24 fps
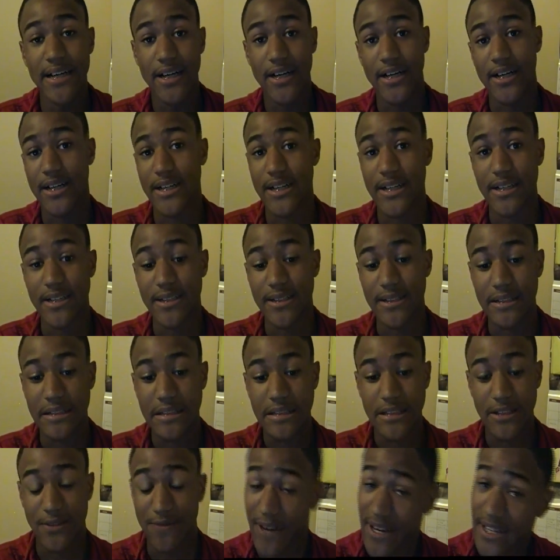
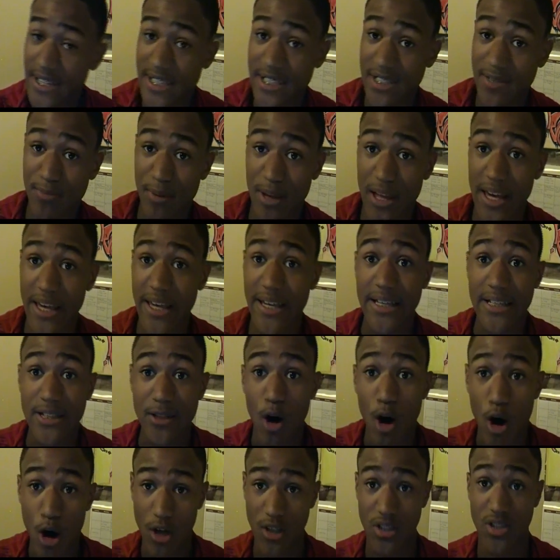The retina display
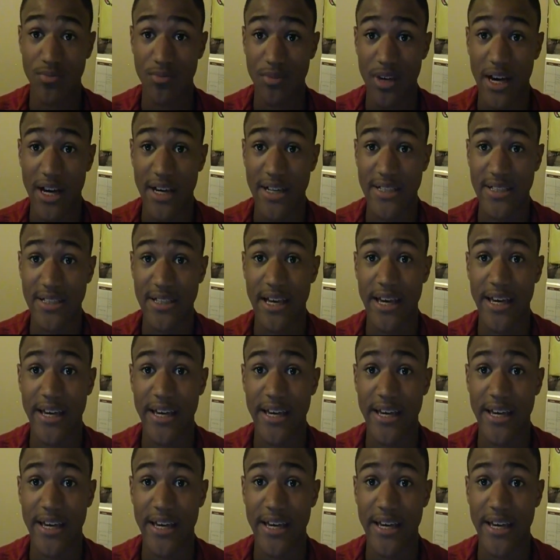is awesome, guys.